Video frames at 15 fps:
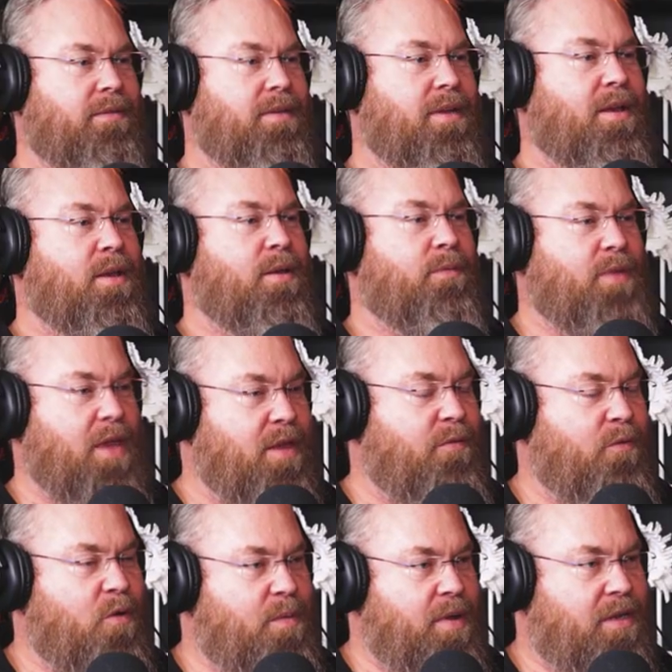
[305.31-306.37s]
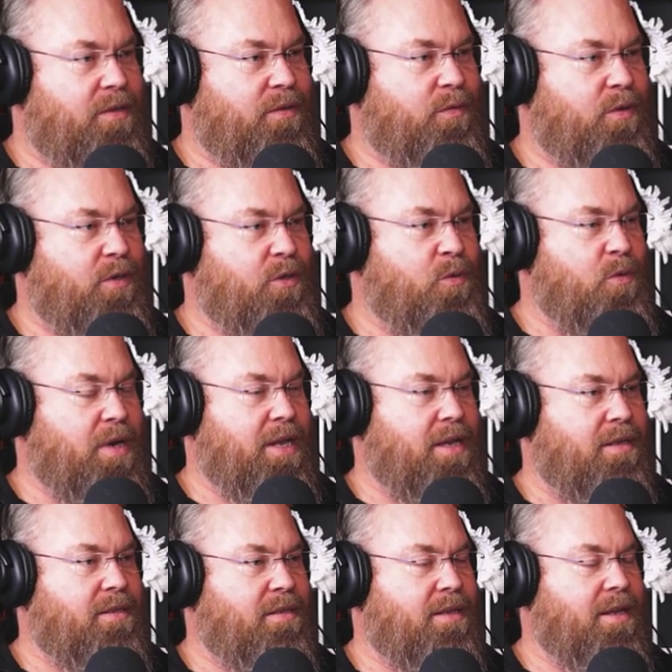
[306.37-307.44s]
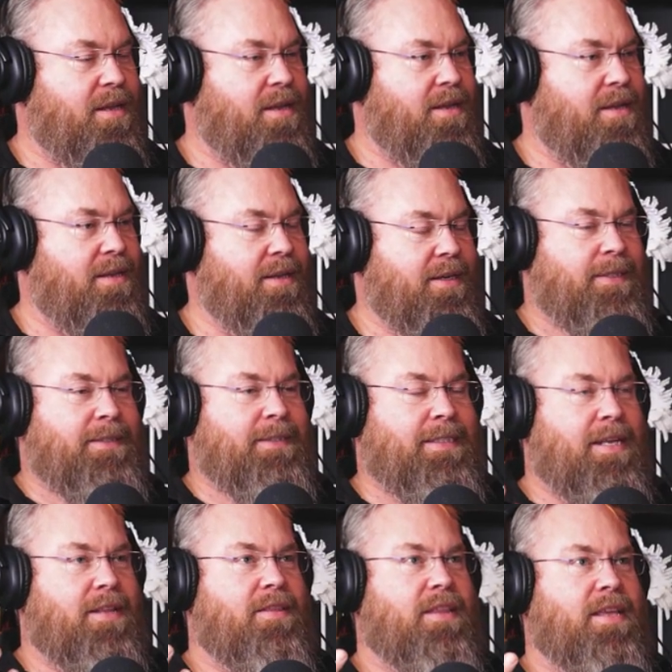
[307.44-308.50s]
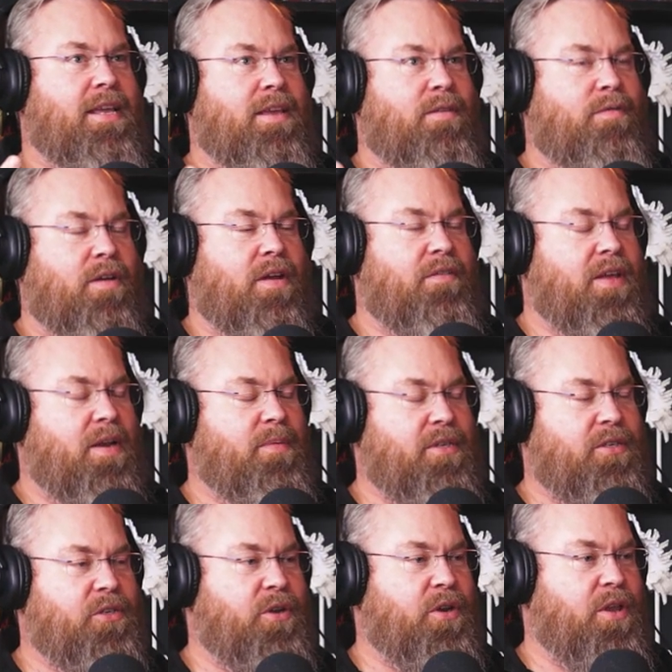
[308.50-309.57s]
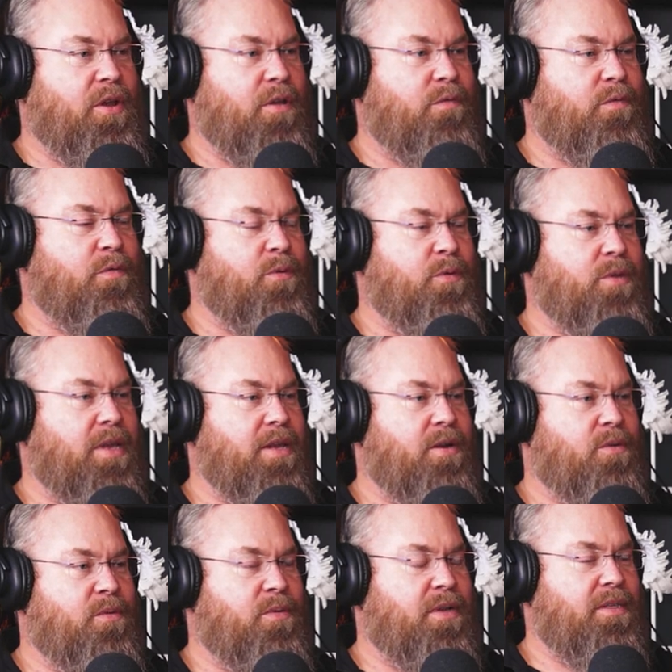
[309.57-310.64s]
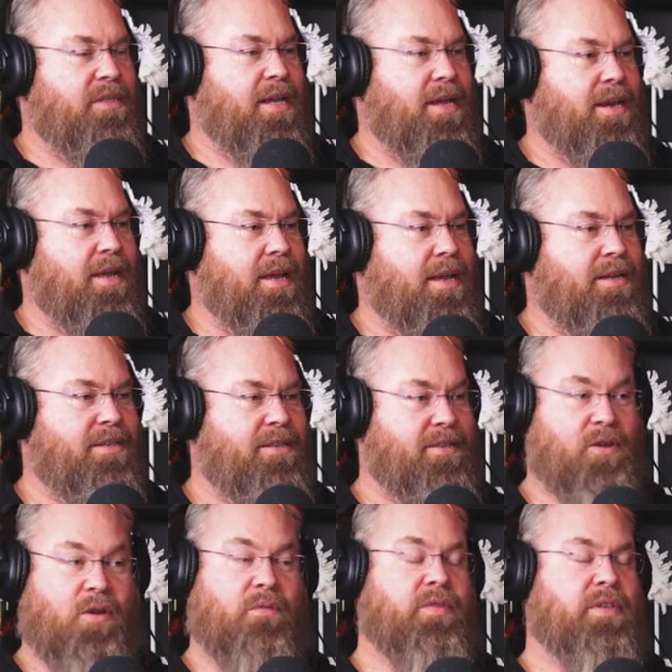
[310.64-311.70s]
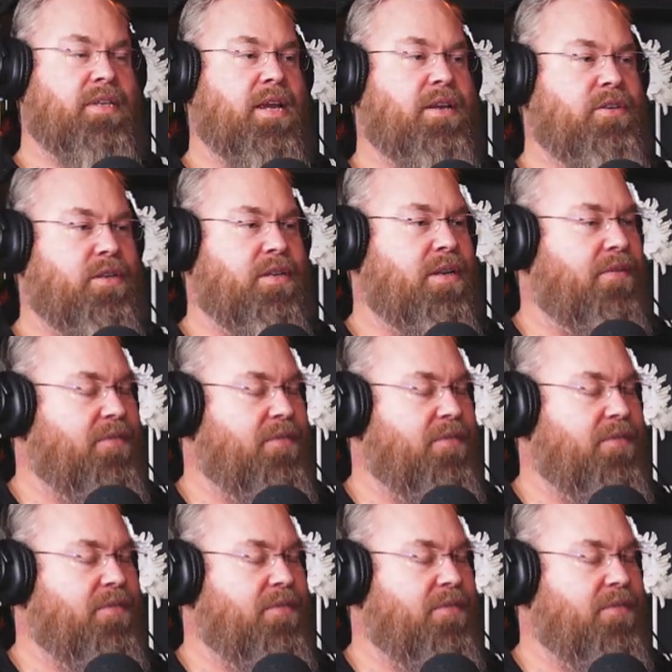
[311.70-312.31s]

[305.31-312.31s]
Mm. Thank you very much for joining us uh, in the Five Elements studio for the Northlands Art- Artists Conversation.